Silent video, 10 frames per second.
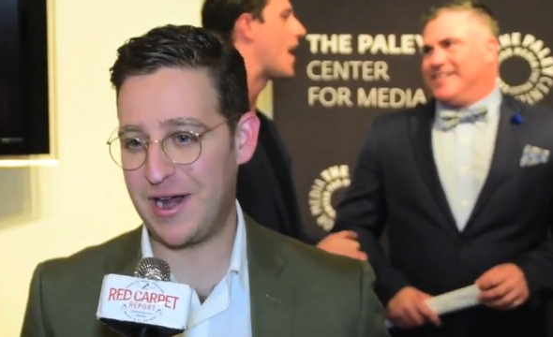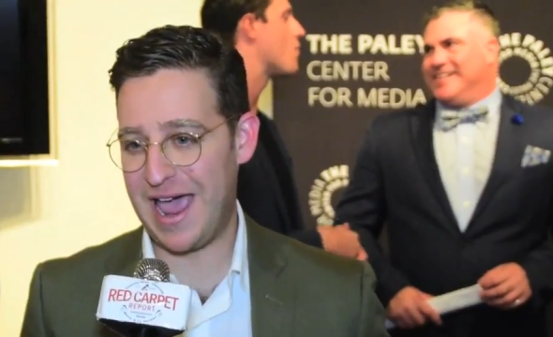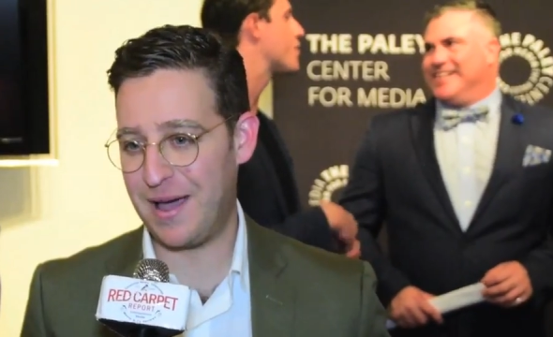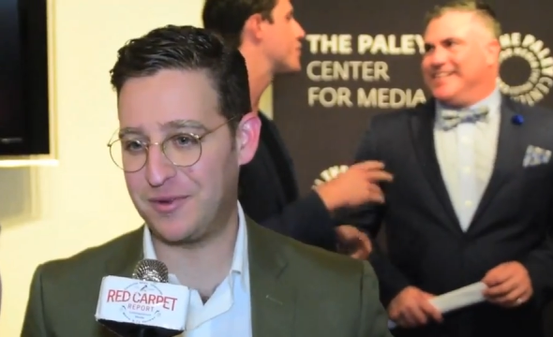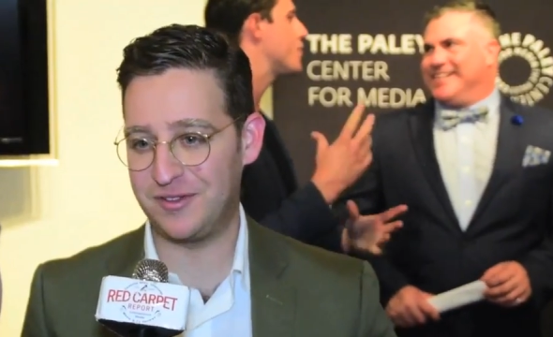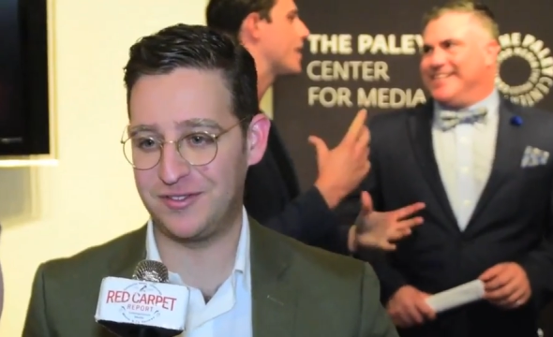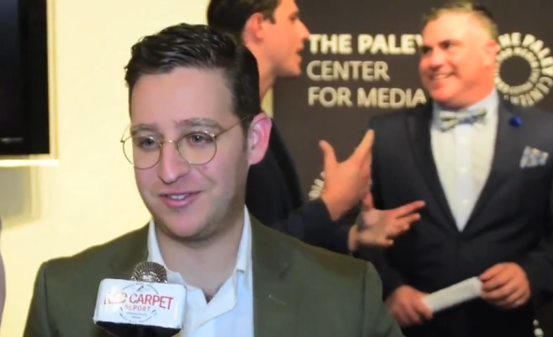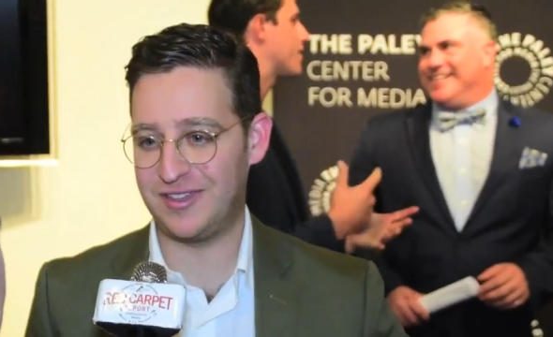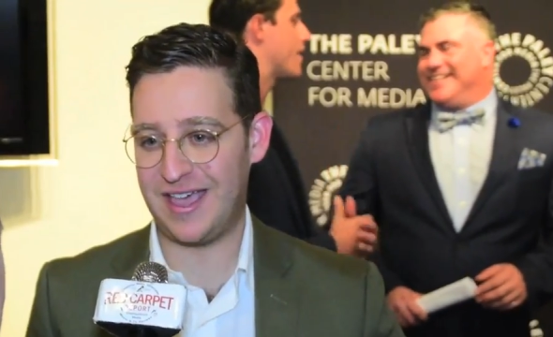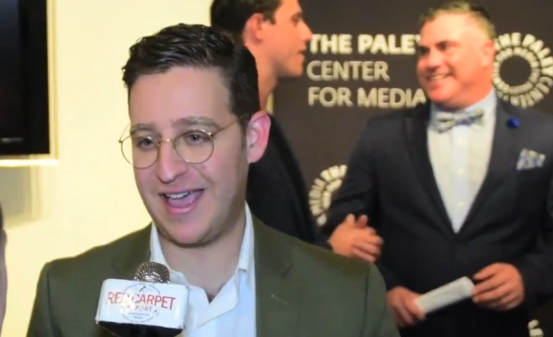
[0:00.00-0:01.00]
Speaker 1: what
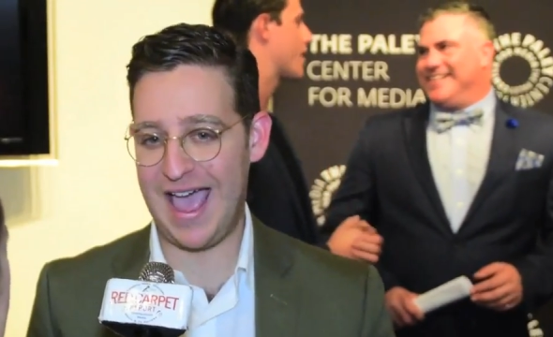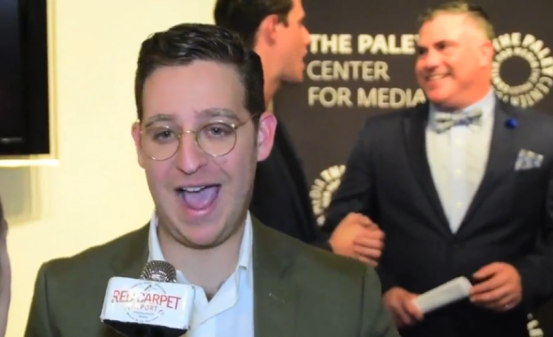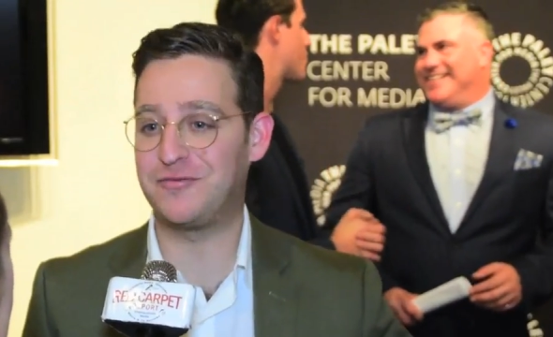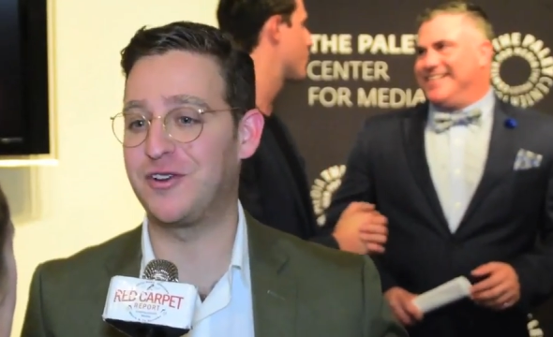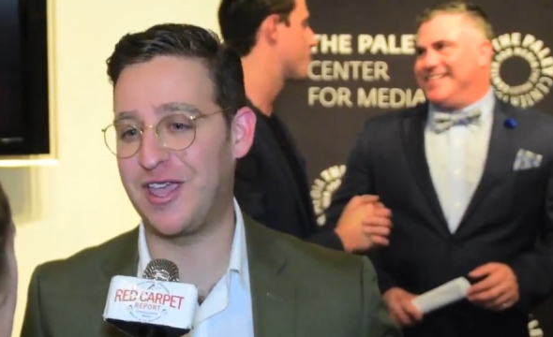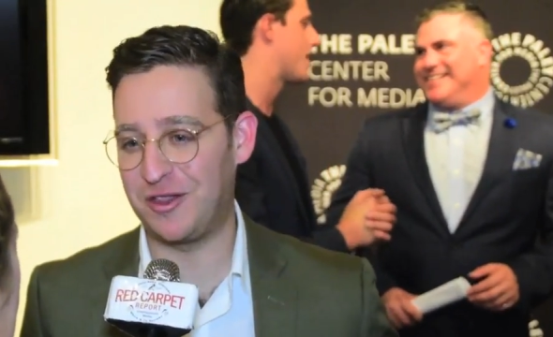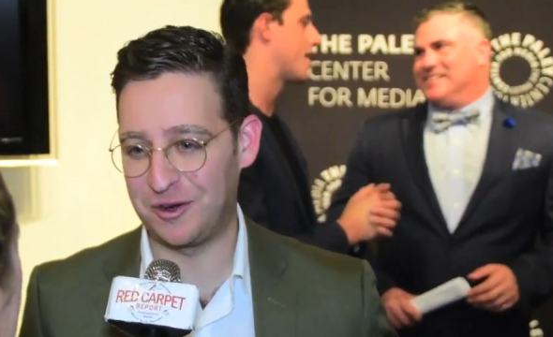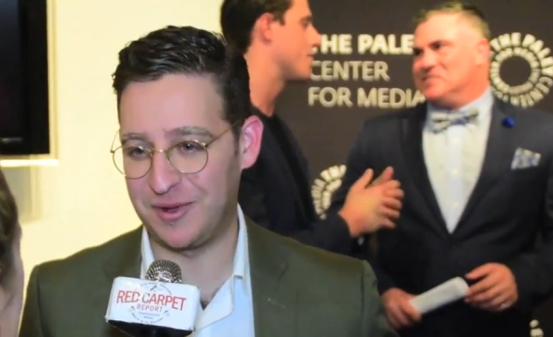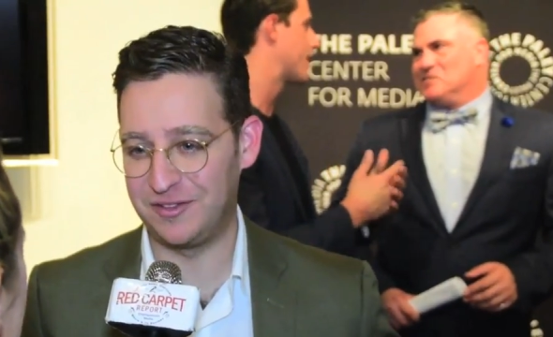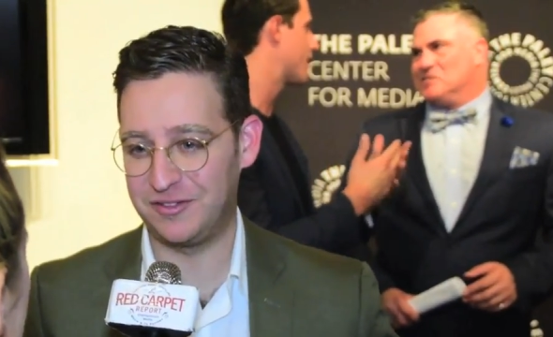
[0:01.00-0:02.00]
happens after
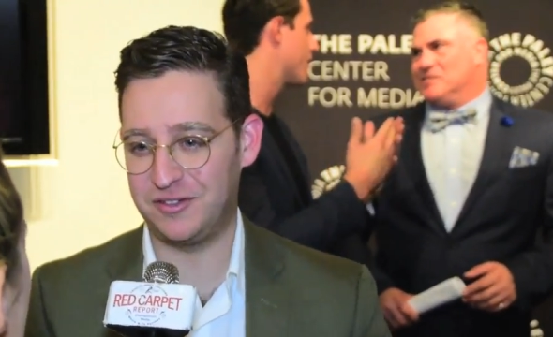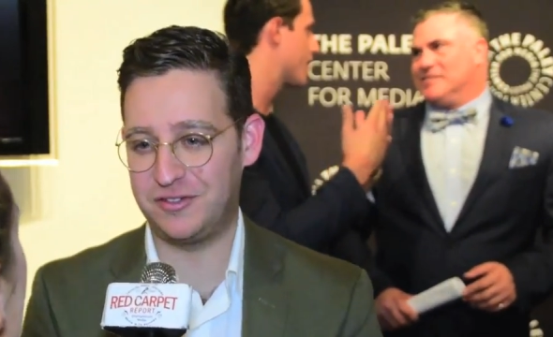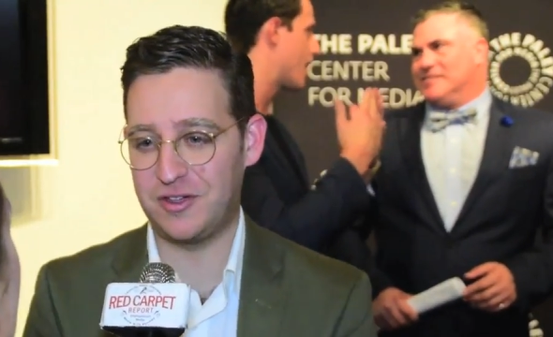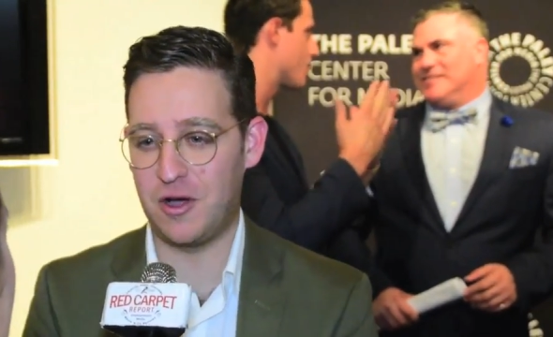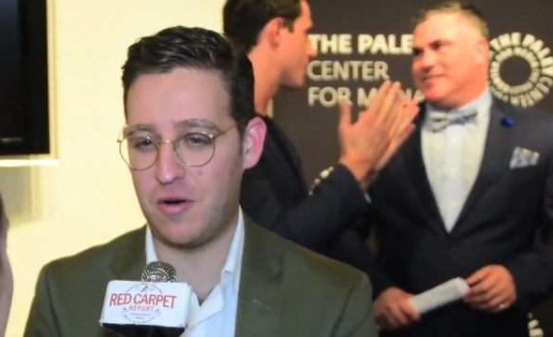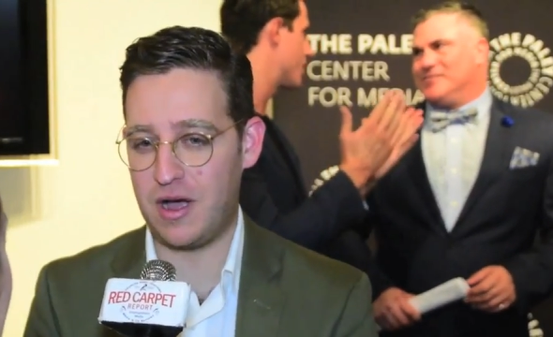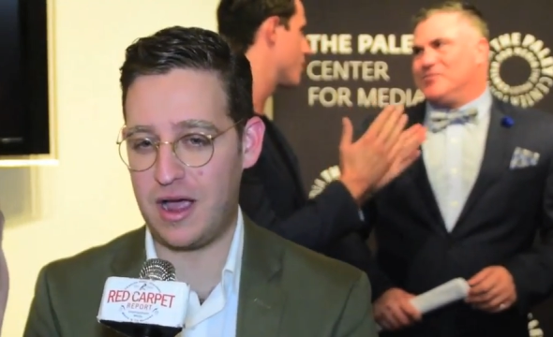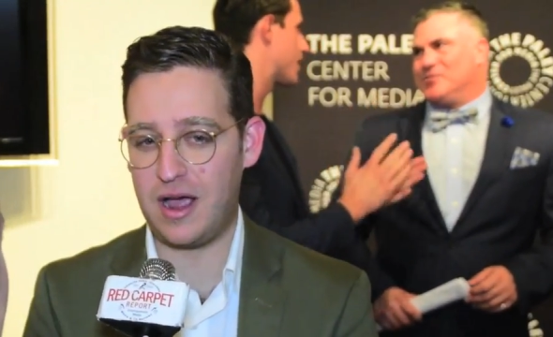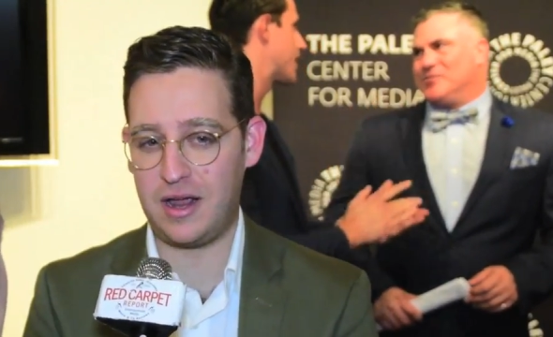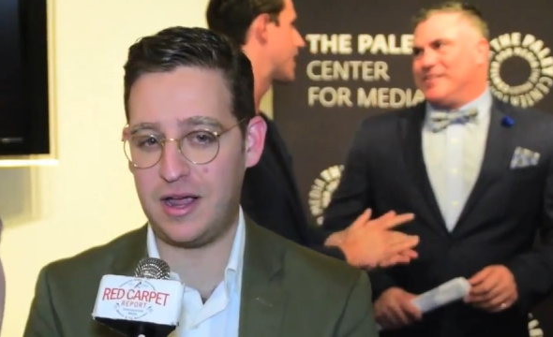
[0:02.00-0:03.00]
Kellerman's. So
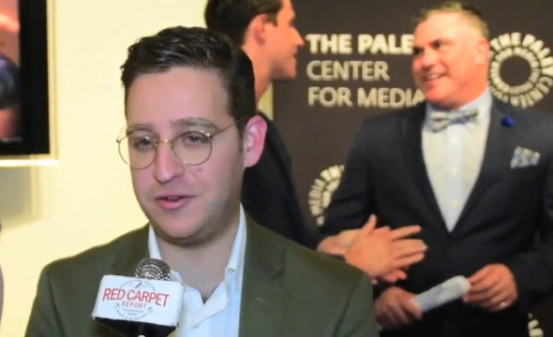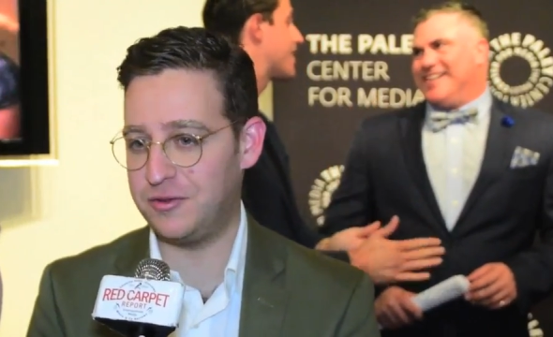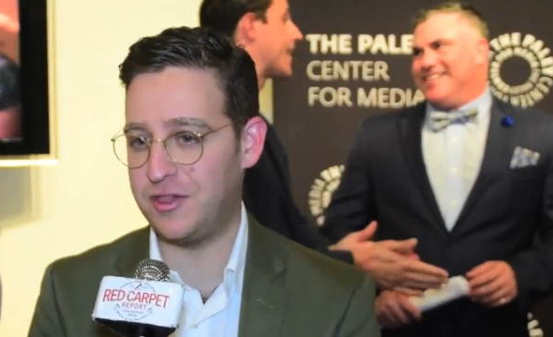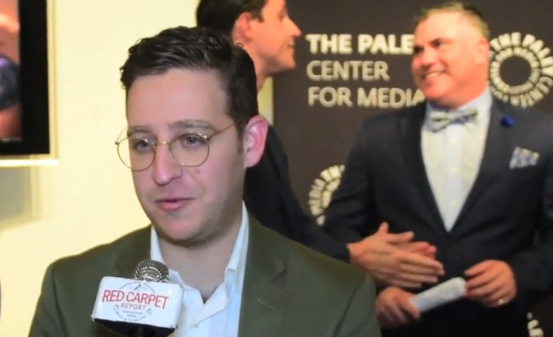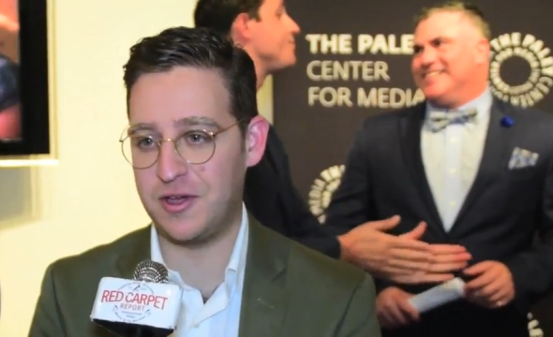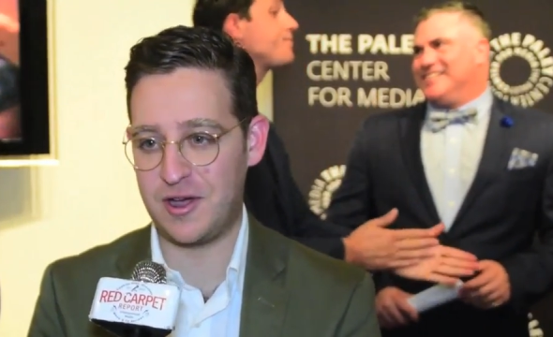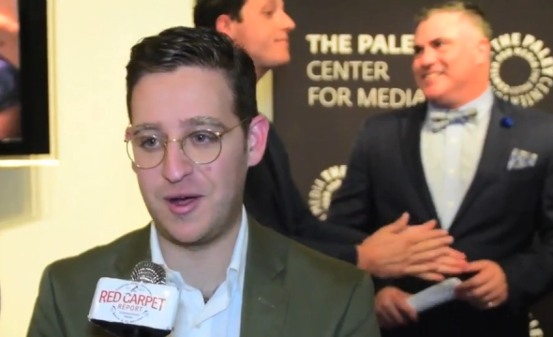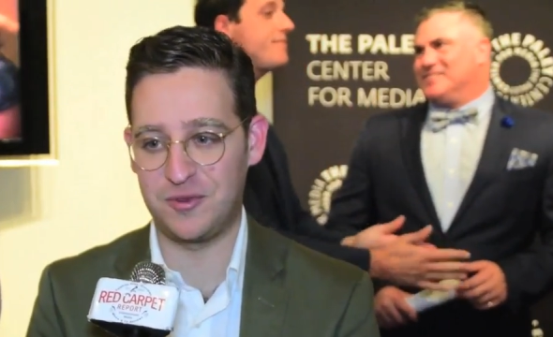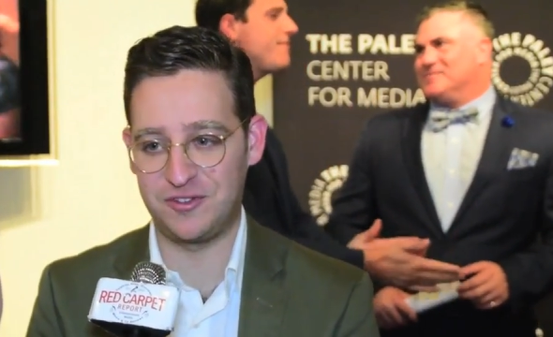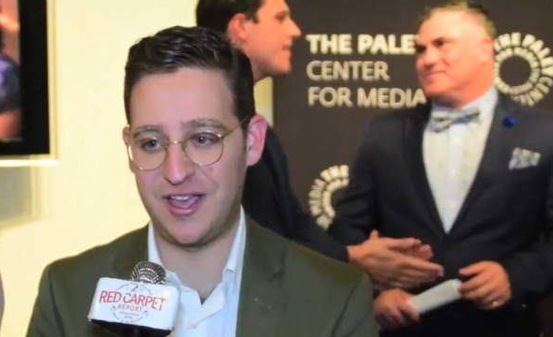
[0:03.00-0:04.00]
I, I do think we
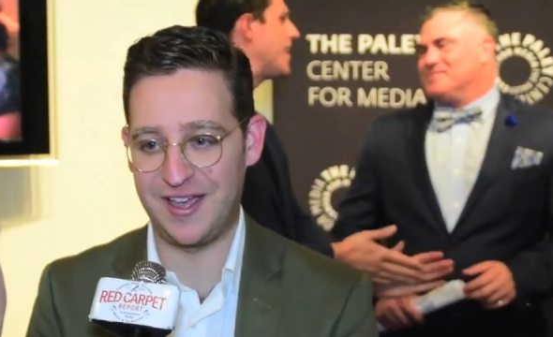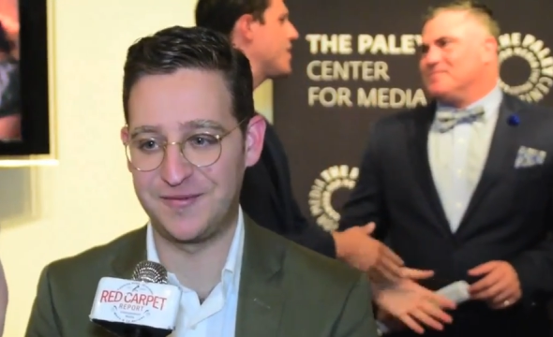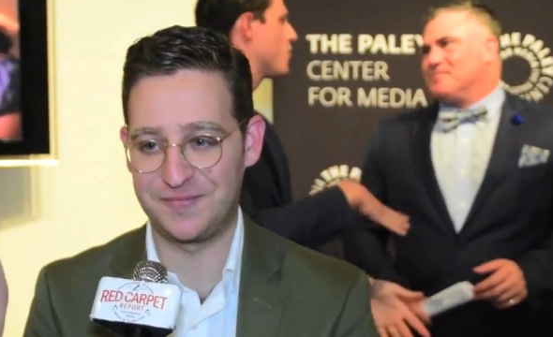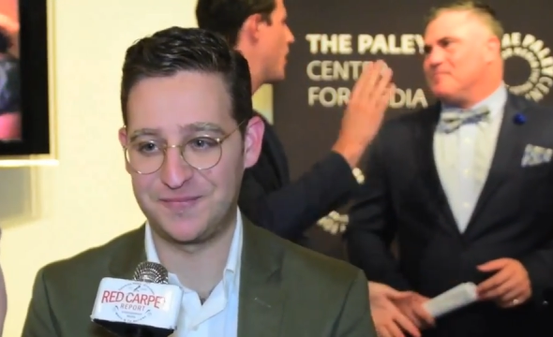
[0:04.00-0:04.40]
accomplished that.